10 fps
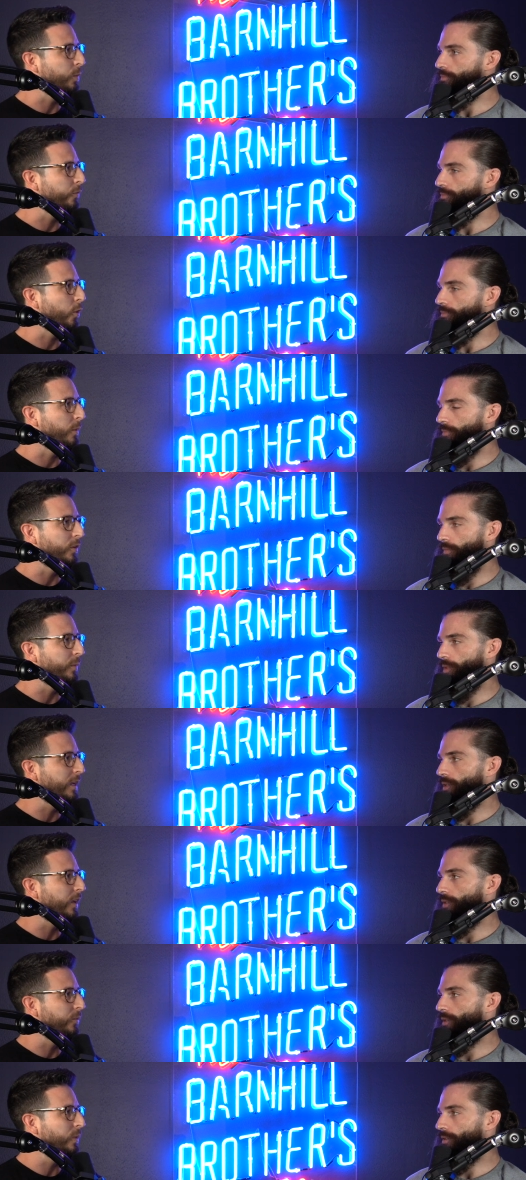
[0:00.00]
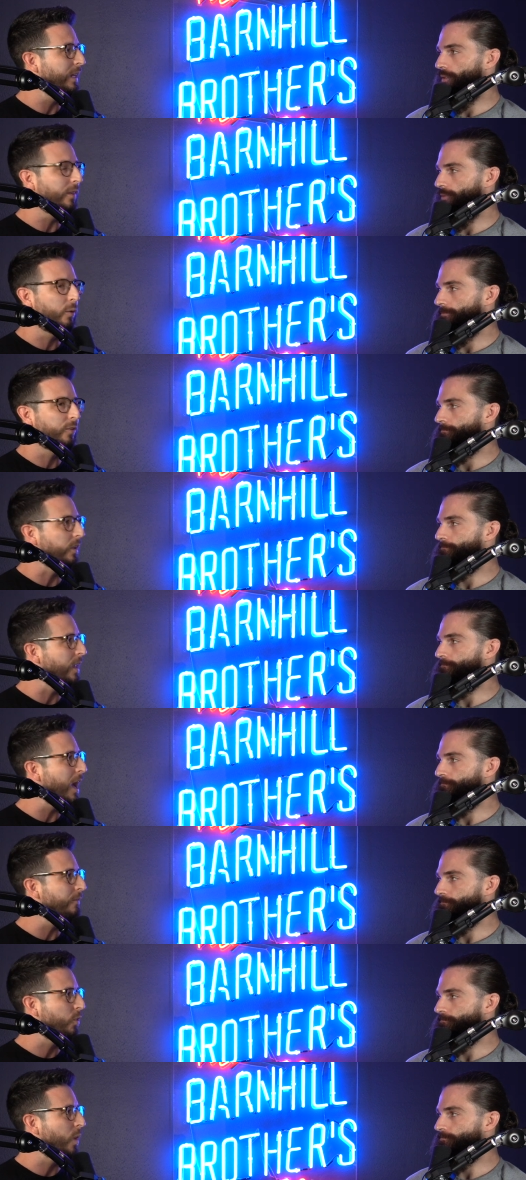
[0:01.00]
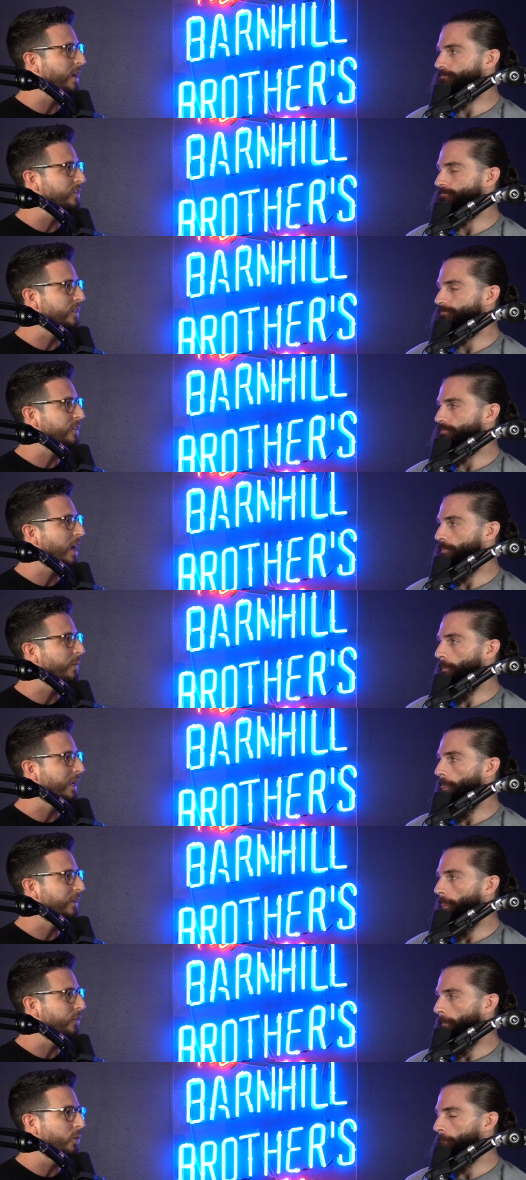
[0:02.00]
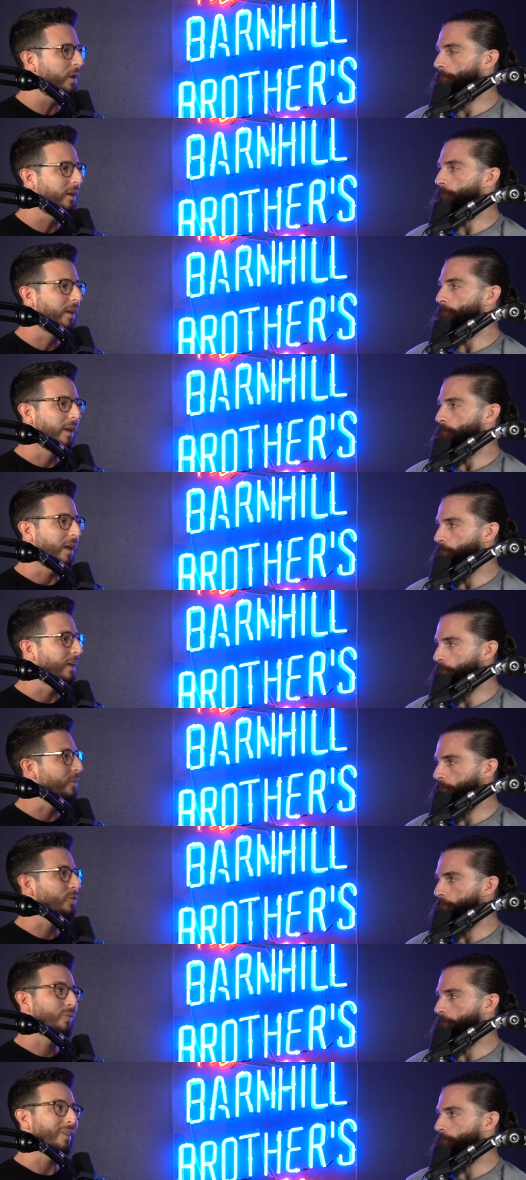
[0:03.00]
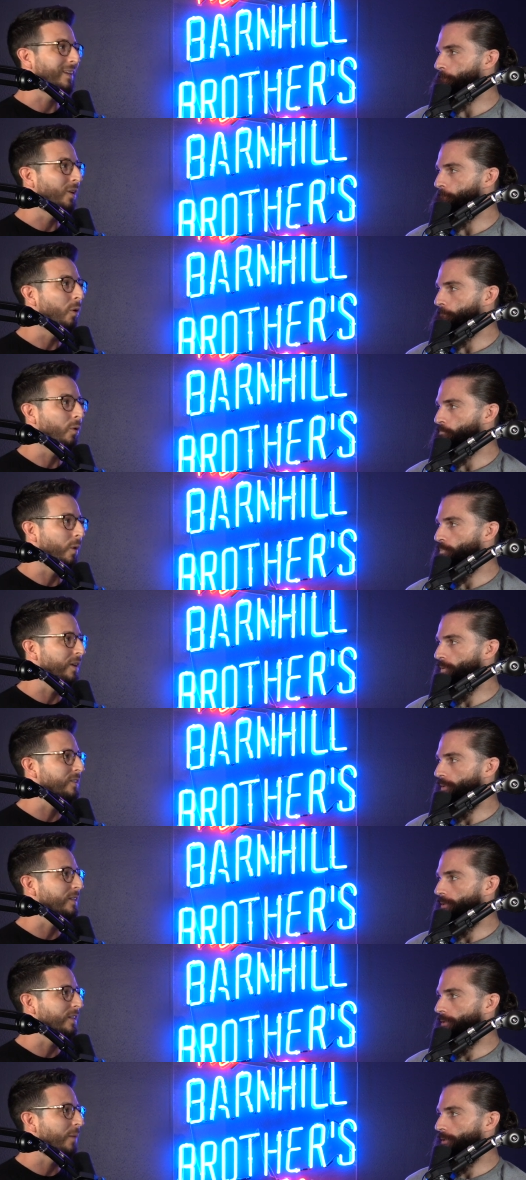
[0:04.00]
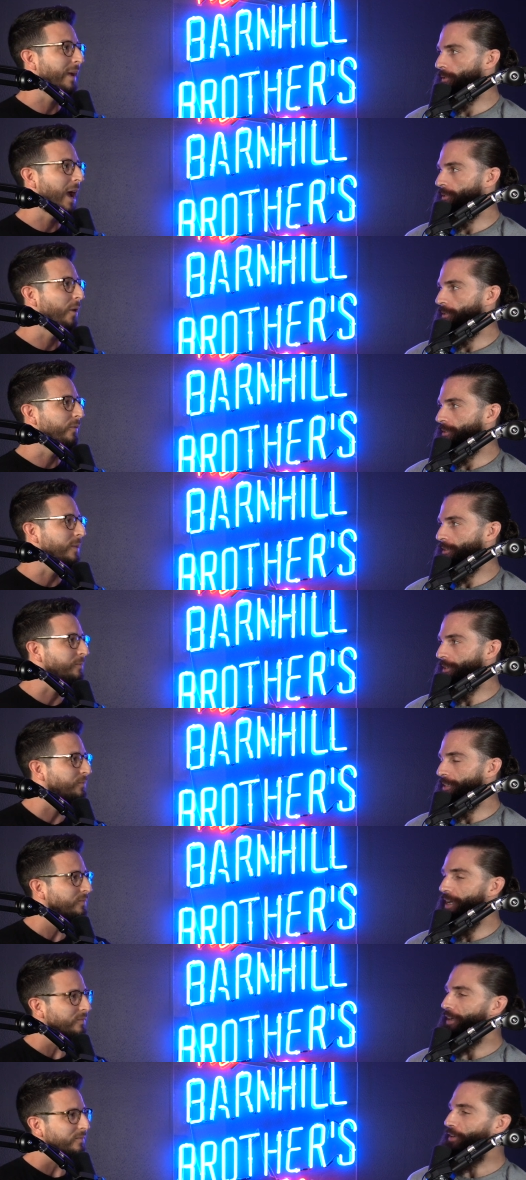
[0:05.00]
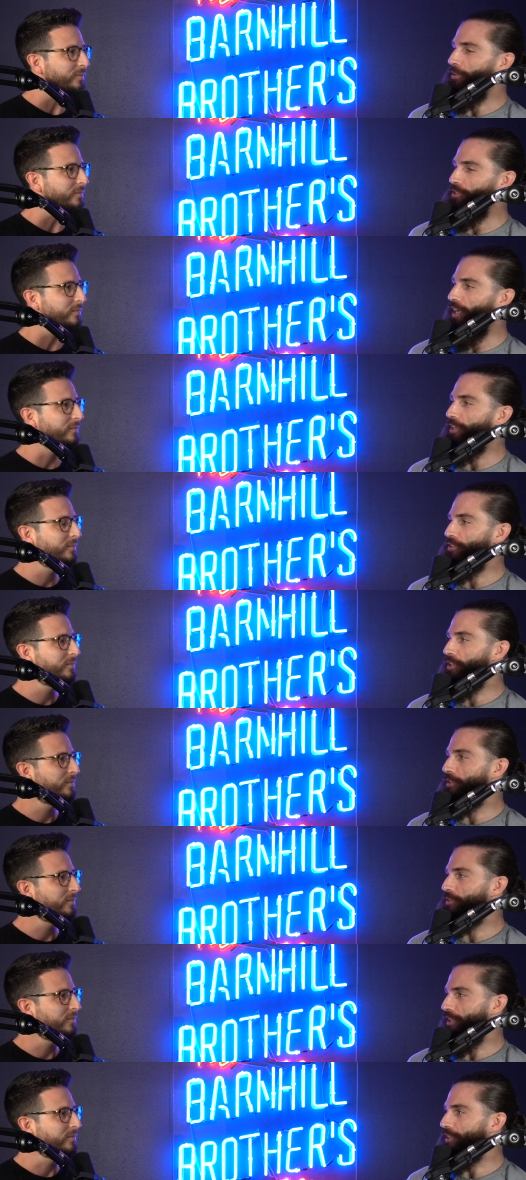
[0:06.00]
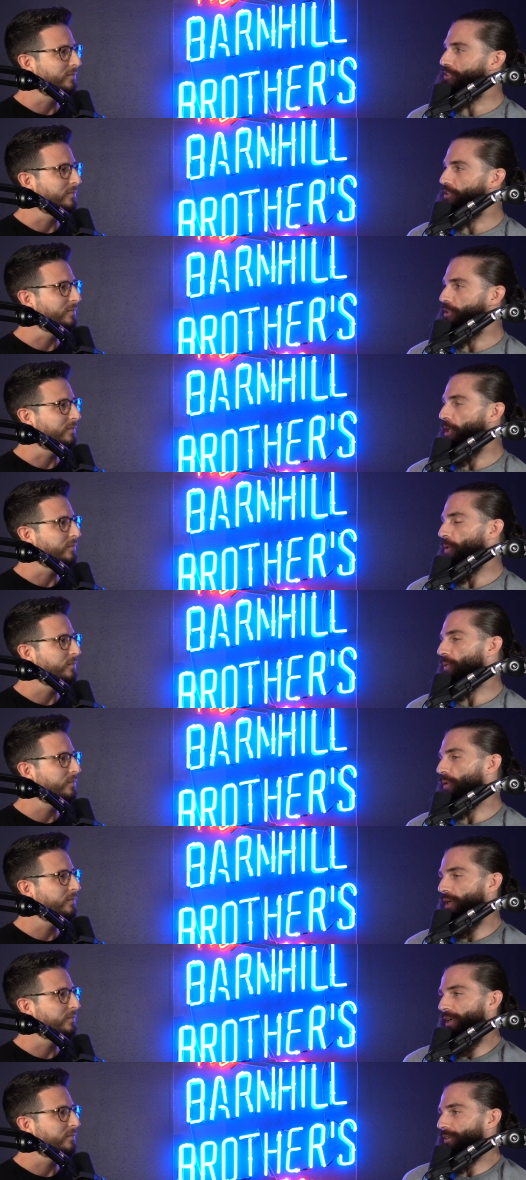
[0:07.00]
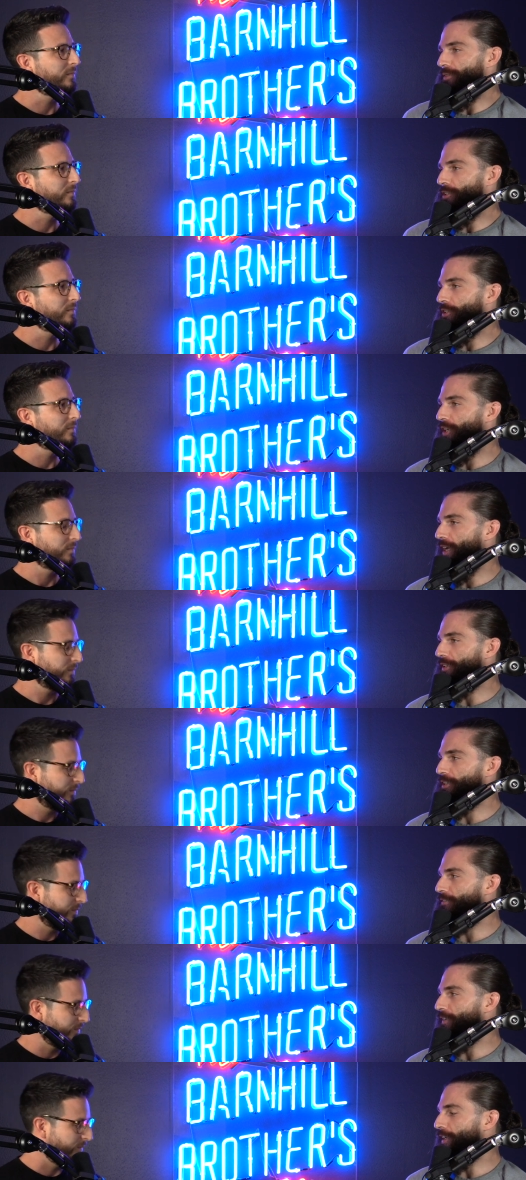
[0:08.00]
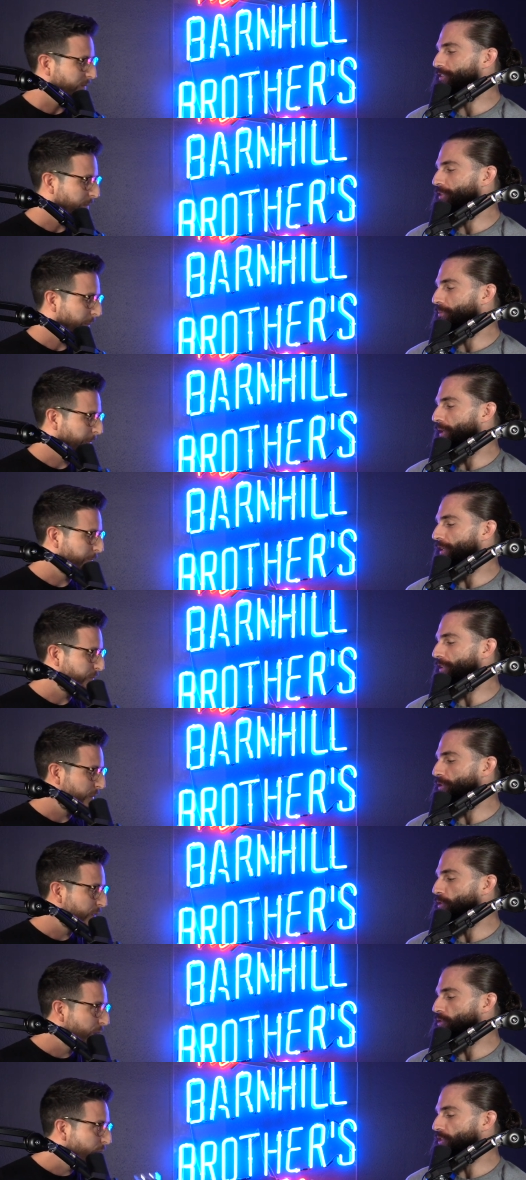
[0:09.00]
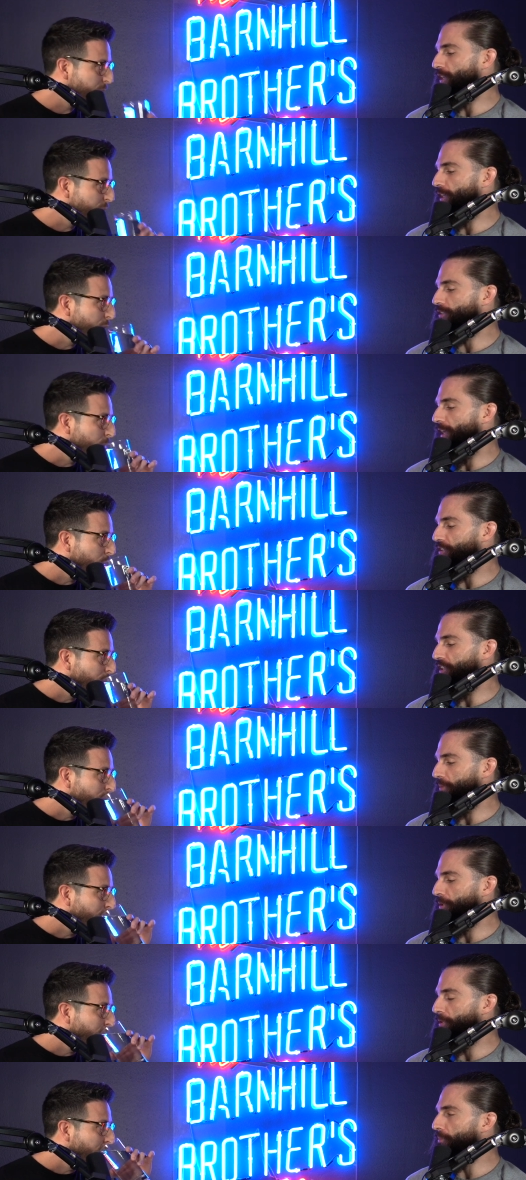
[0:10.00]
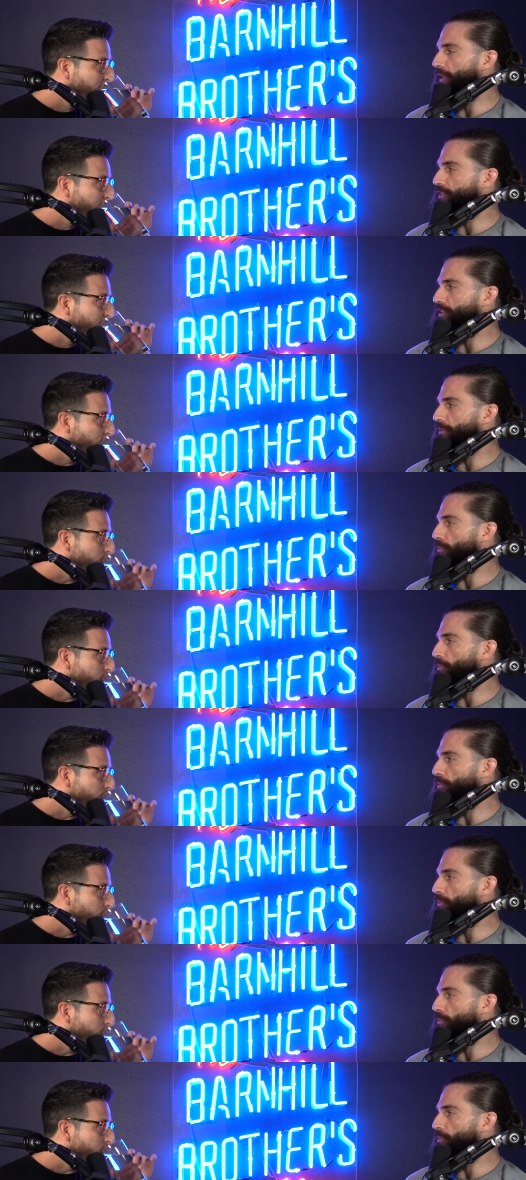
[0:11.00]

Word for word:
Speaker 1: performance? Because we did there was a lot of questions coming into it, and there's really no questions coming out of it.
Speaker 2: Yeah, no, Jon Jones is the goat. Uh, you're not going to find somebody who just has that champion mindset